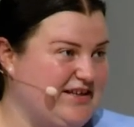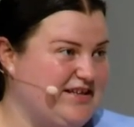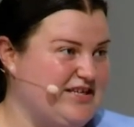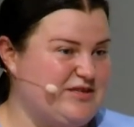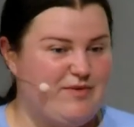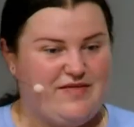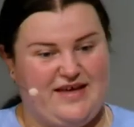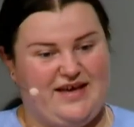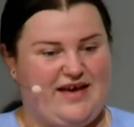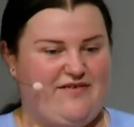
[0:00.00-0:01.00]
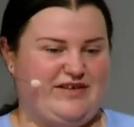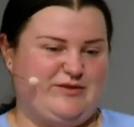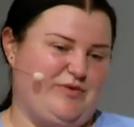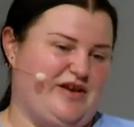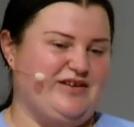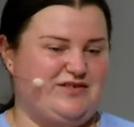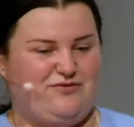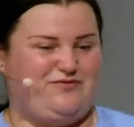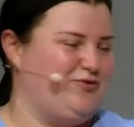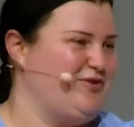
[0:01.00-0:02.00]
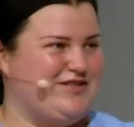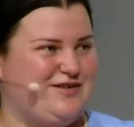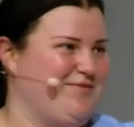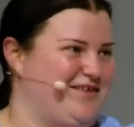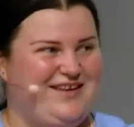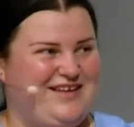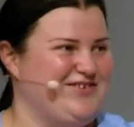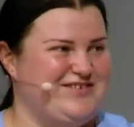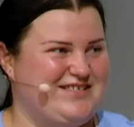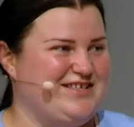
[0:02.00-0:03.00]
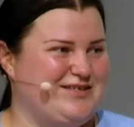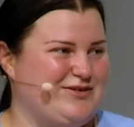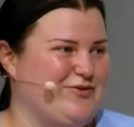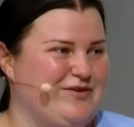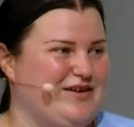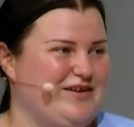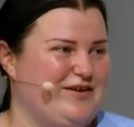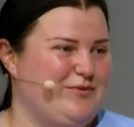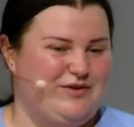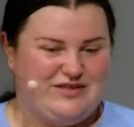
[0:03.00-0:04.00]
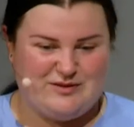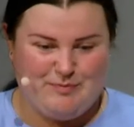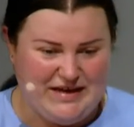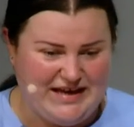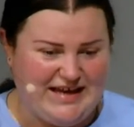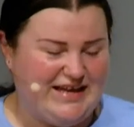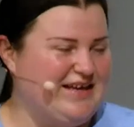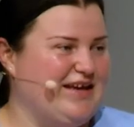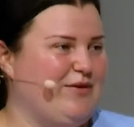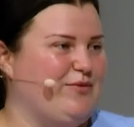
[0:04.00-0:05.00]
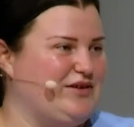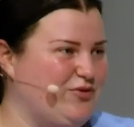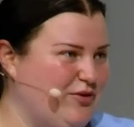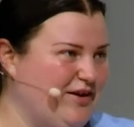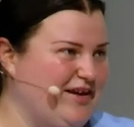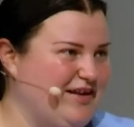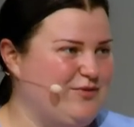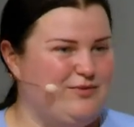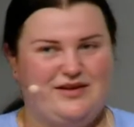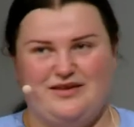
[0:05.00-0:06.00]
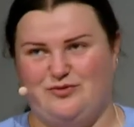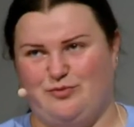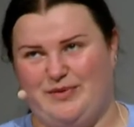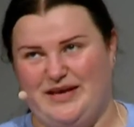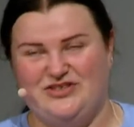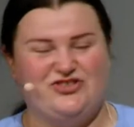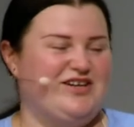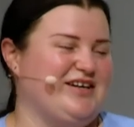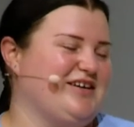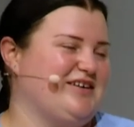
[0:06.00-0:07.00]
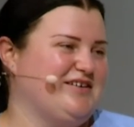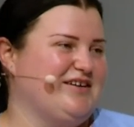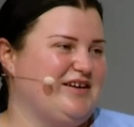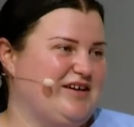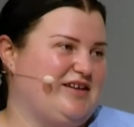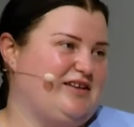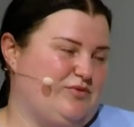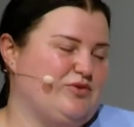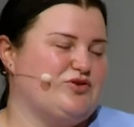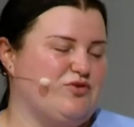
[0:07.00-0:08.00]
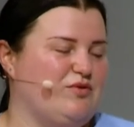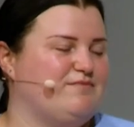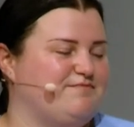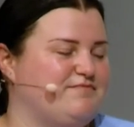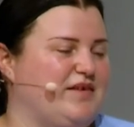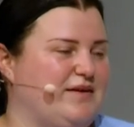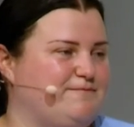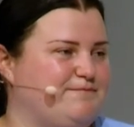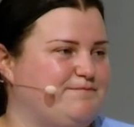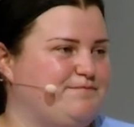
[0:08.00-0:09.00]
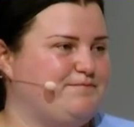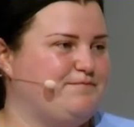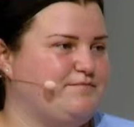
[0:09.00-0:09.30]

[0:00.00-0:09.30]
like this, but they have experience of doing something interesting. So yeah. we're speaking, yeah, we do it, we do picture, and it was cool, yeah. Mm-hmm.